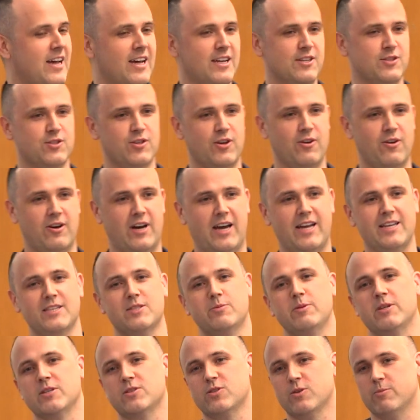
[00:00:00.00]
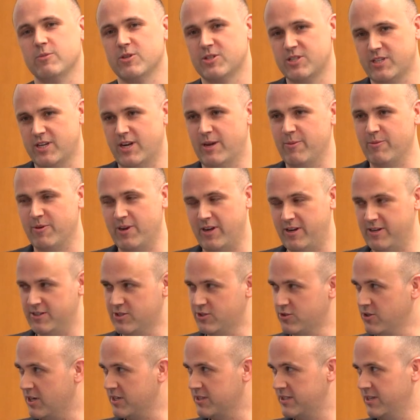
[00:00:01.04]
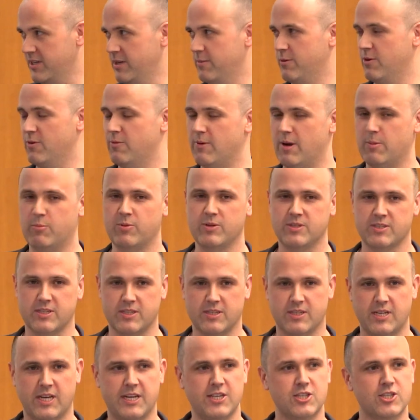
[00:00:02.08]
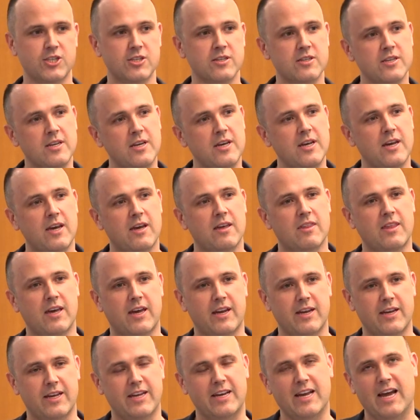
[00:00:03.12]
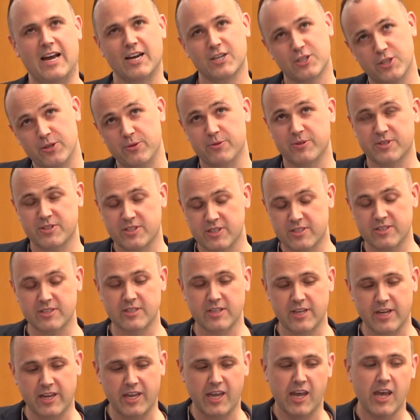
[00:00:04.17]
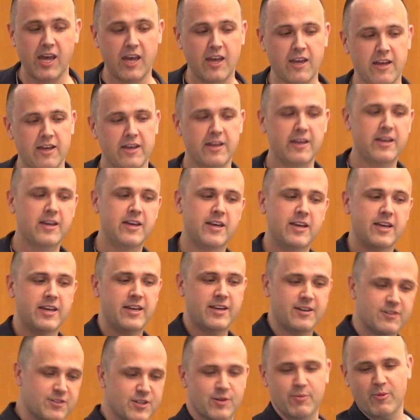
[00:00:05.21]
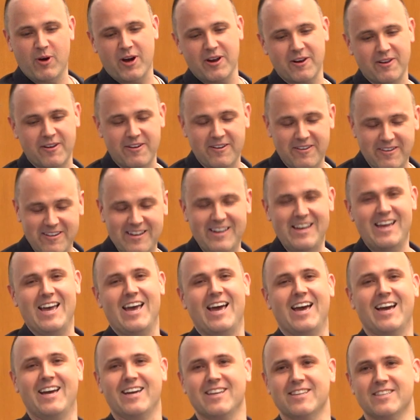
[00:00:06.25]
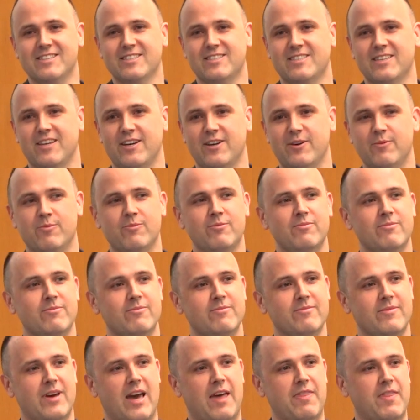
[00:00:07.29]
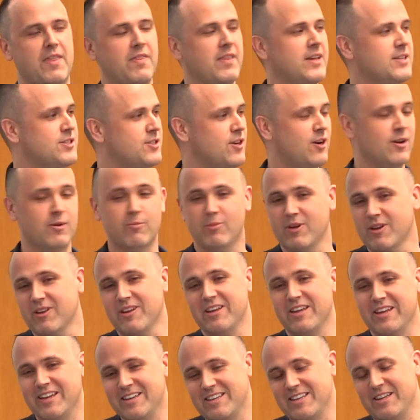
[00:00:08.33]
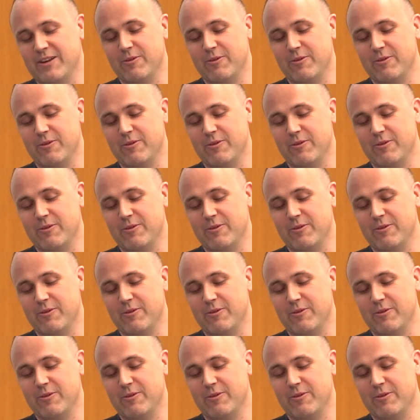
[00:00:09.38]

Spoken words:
And so I had spent so much time kind of stressing about representation that it actually was just like, hey, here's our model. And then they started building it.